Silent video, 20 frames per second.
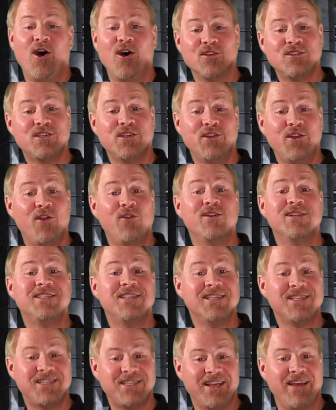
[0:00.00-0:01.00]
also known as
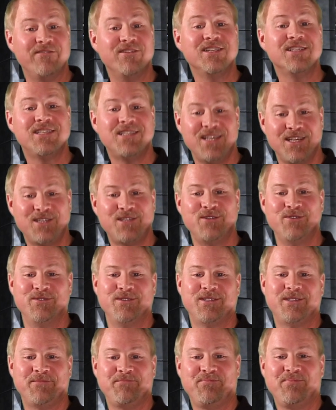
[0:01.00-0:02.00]
the Seven
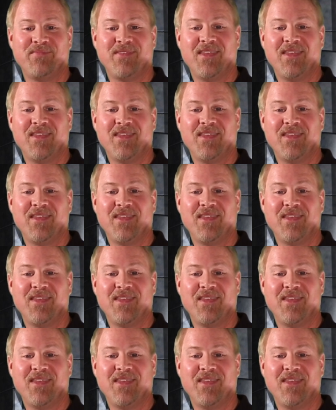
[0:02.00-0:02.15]
Sisters.